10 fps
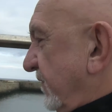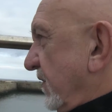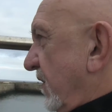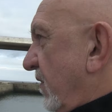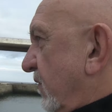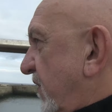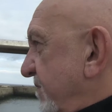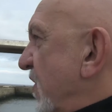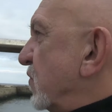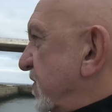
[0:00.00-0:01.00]
the whole
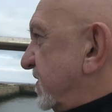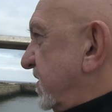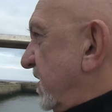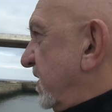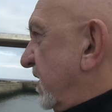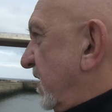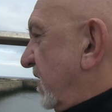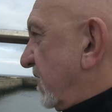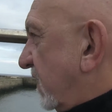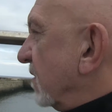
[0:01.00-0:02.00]
community
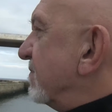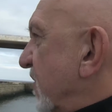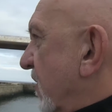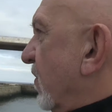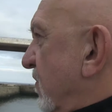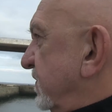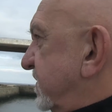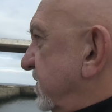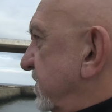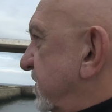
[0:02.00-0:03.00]
can be
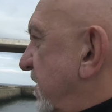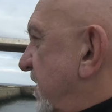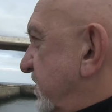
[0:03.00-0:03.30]
haunted.